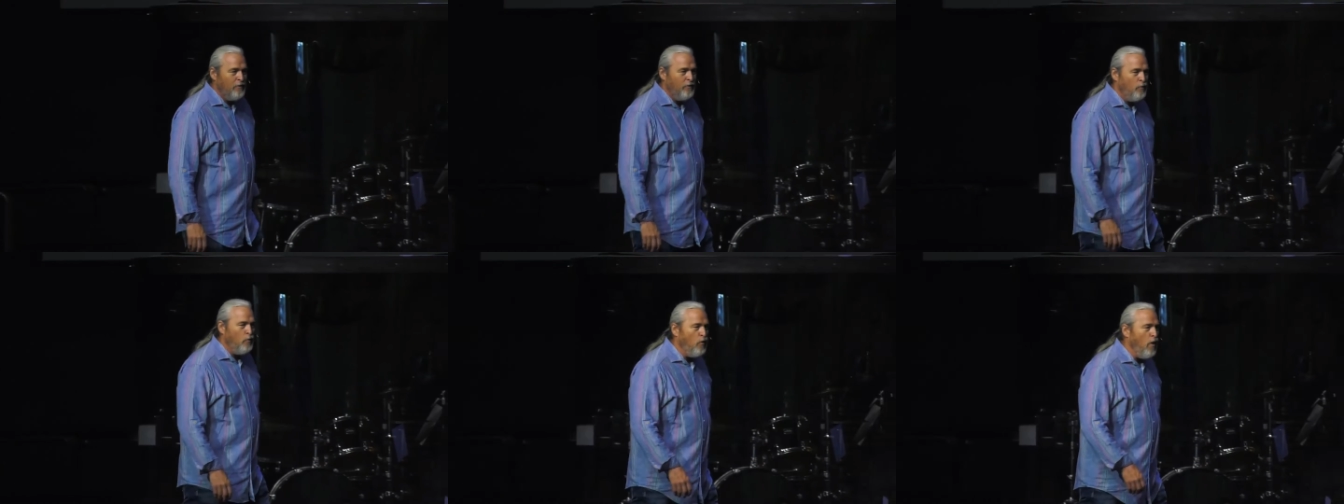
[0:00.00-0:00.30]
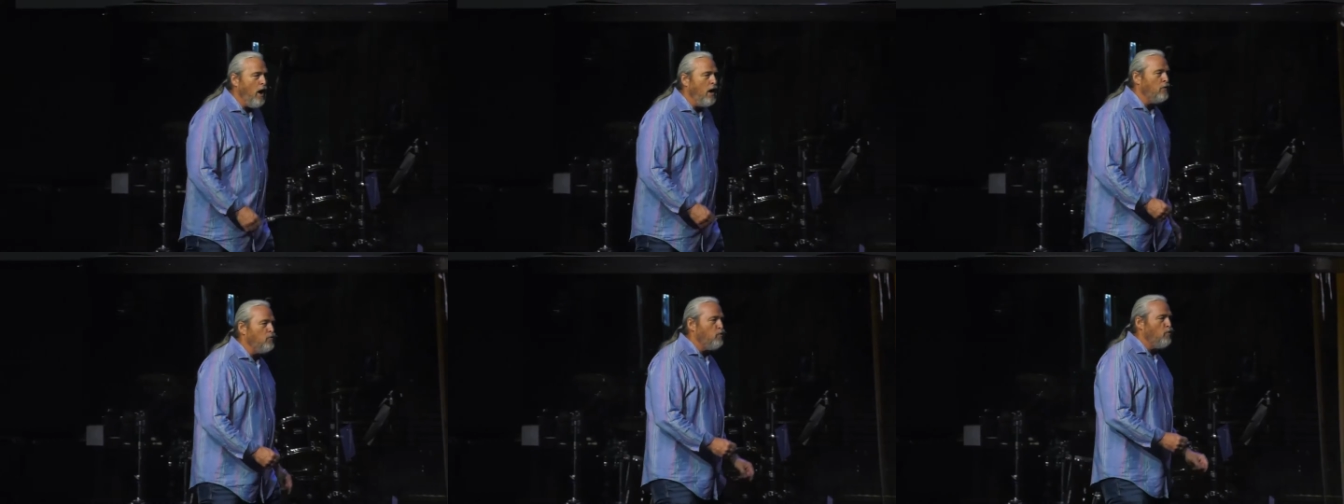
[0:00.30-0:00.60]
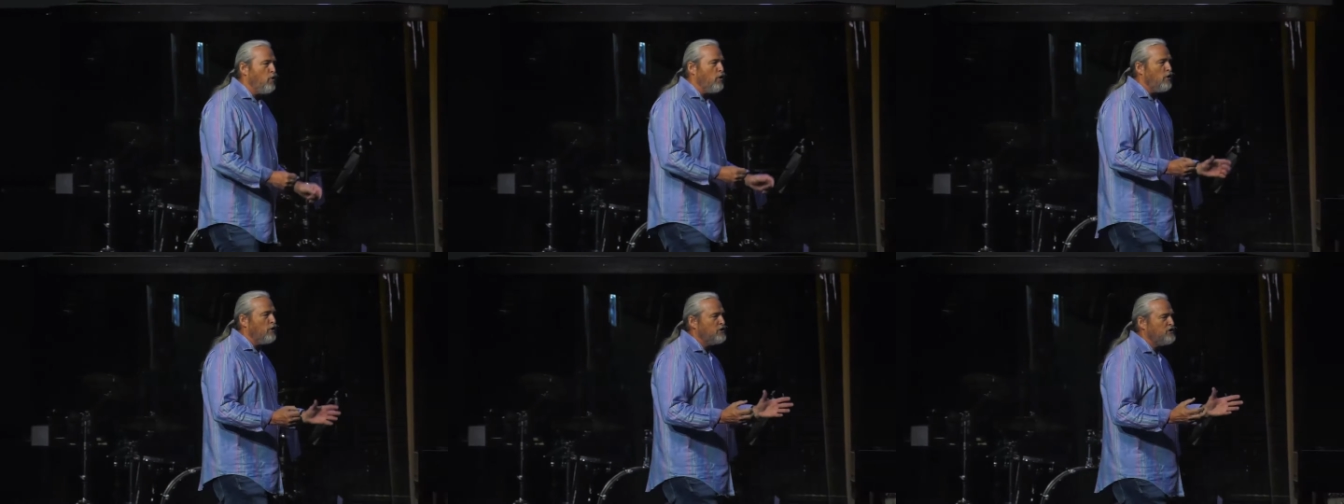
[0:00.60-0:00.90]
What
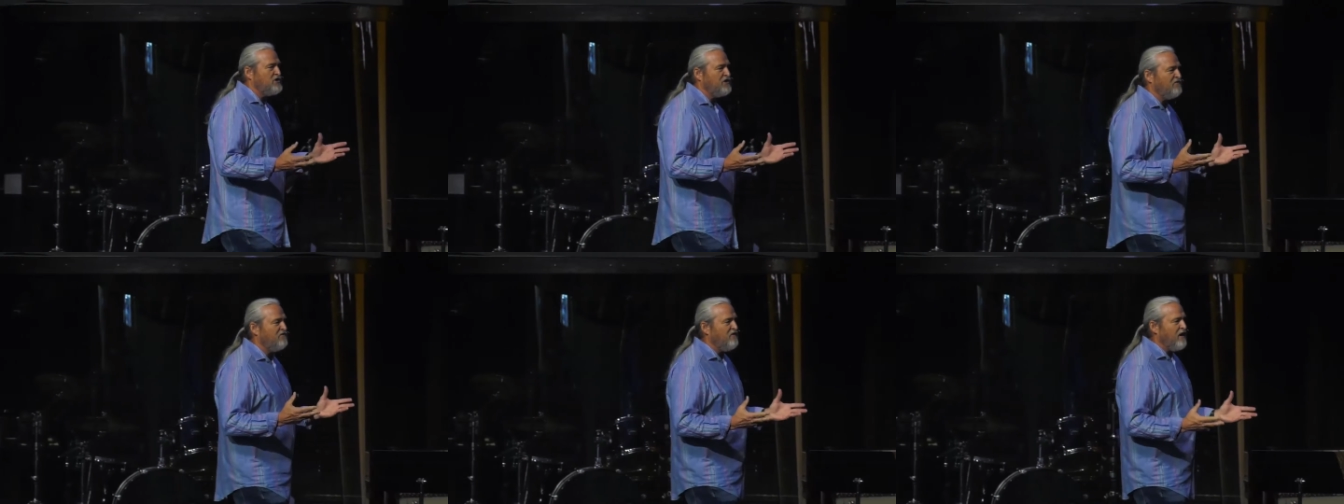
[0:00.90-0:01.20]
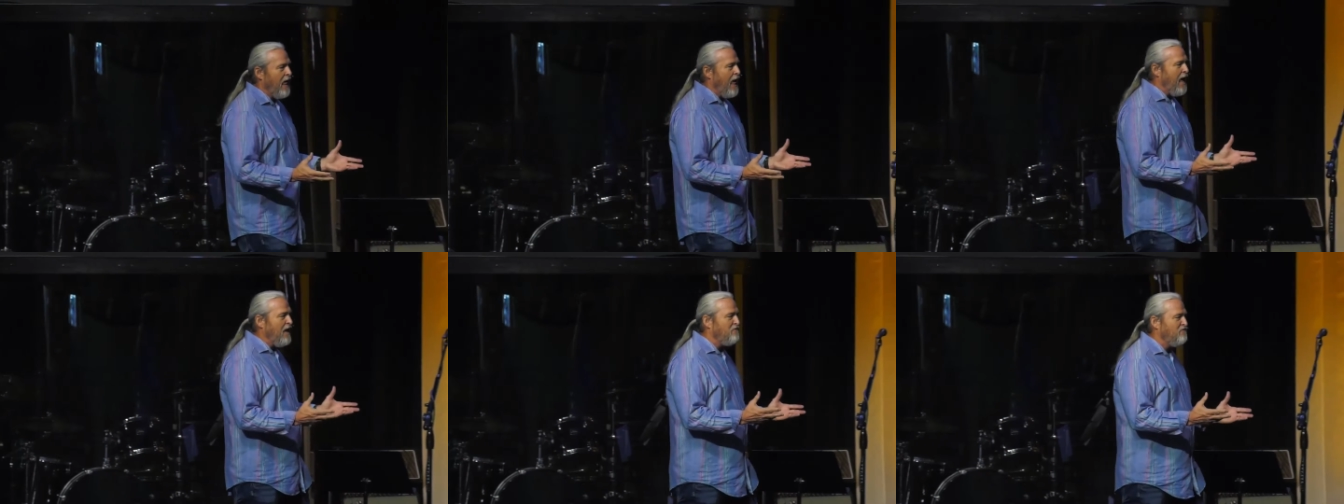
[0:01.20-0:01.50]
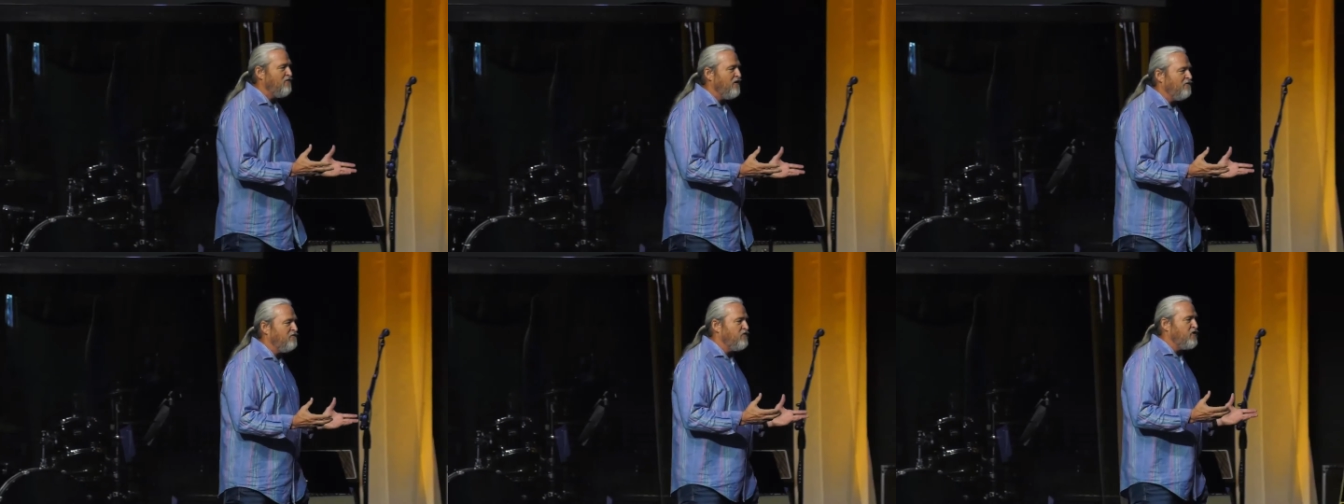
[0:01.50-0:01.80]
words of
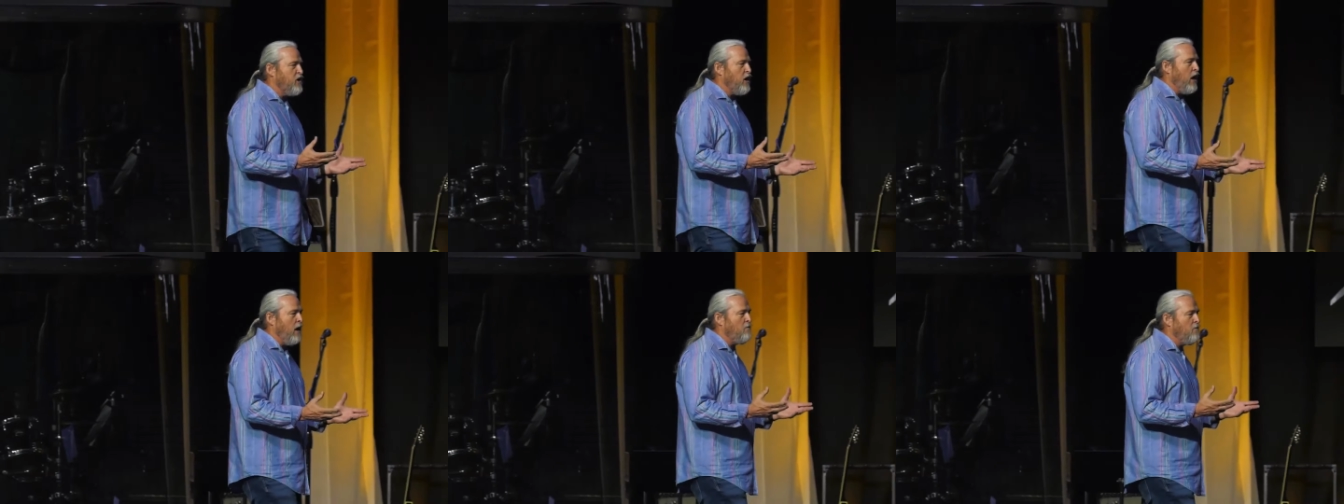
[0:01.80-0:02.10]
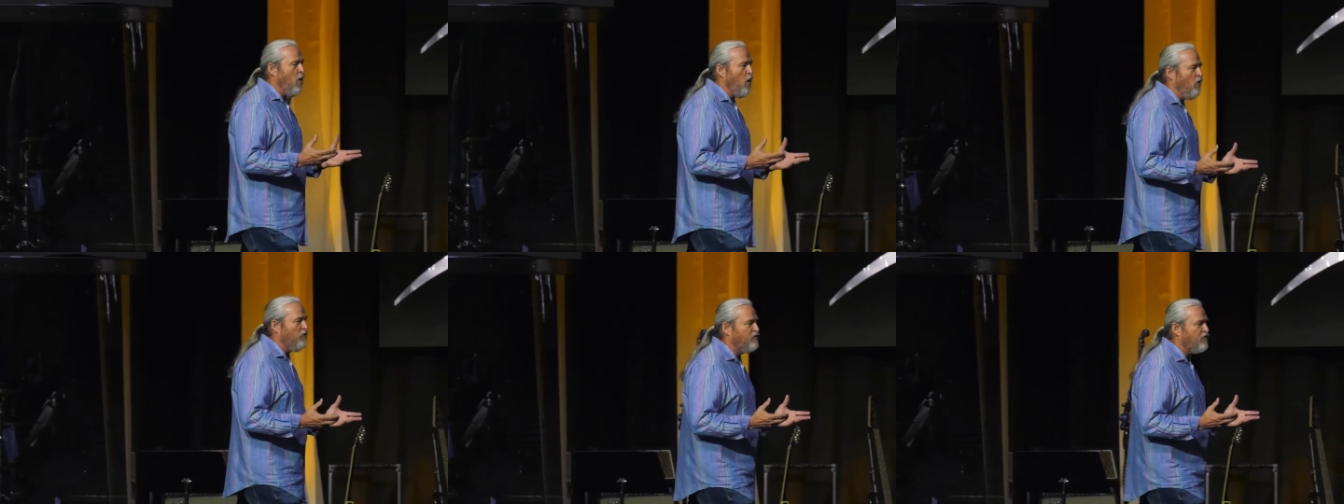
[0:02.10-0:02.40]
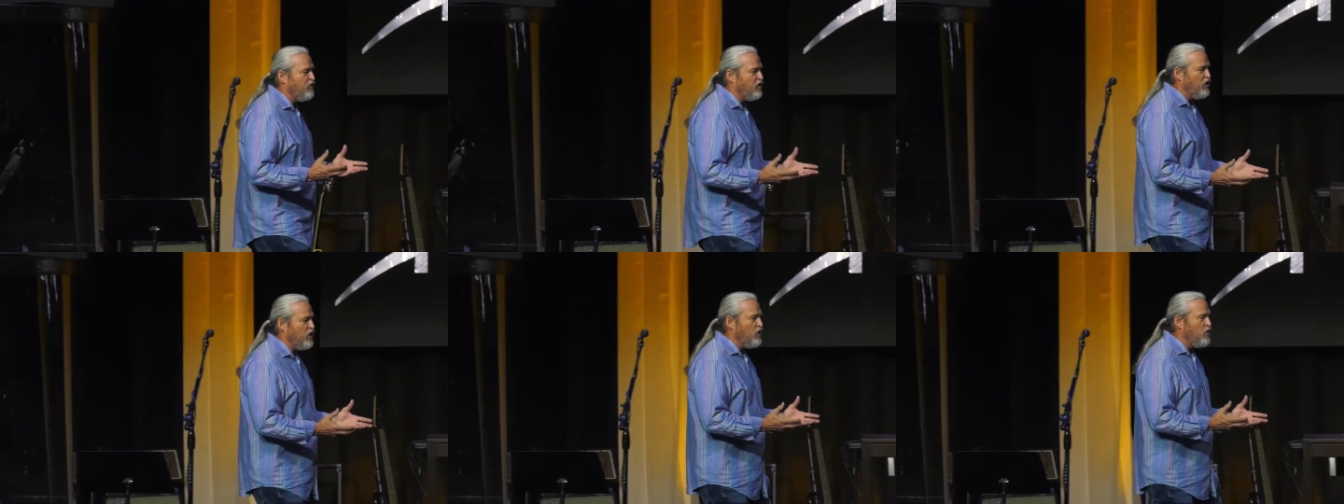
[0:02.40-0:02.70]
life have come
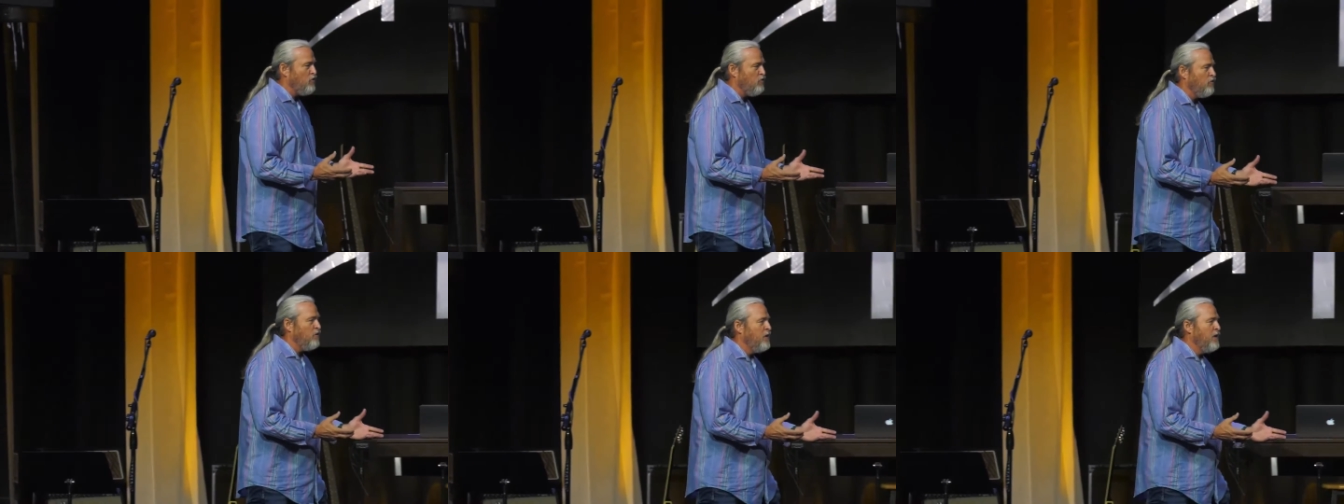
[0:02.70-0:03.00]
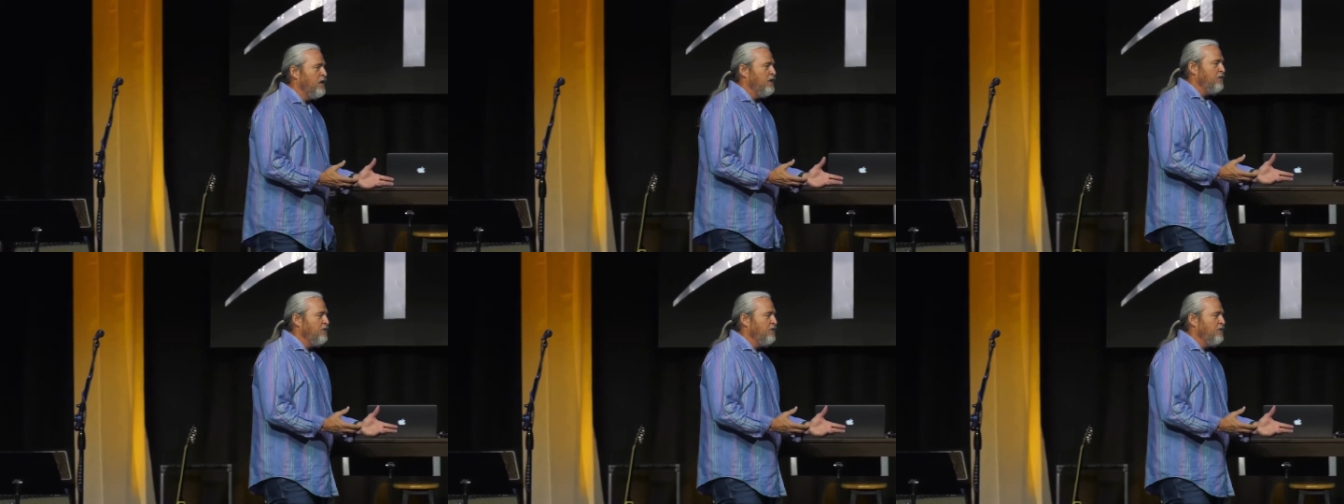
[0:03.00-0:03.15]
over you